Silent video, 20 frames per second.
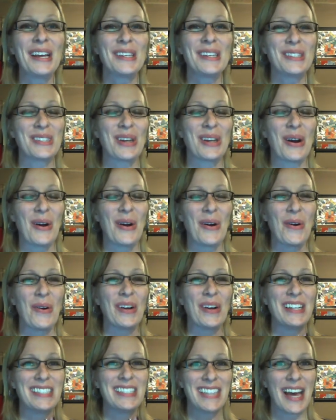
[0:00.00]

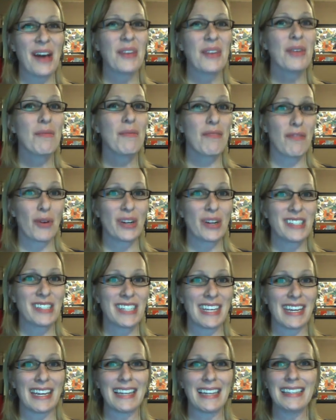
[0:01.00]
So tell them
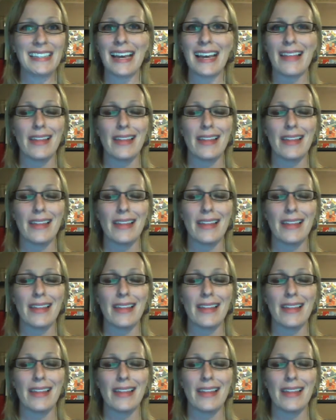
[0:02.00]
14,